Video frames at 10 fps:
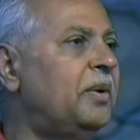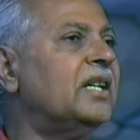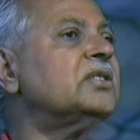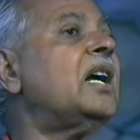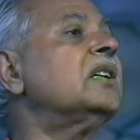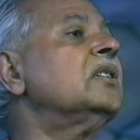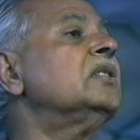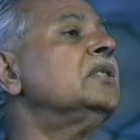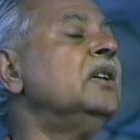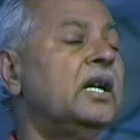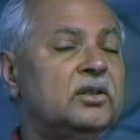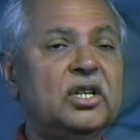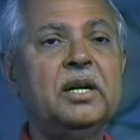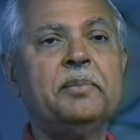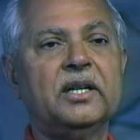births or uh,
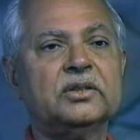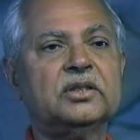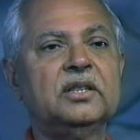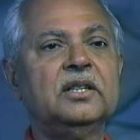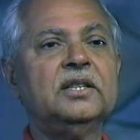three births.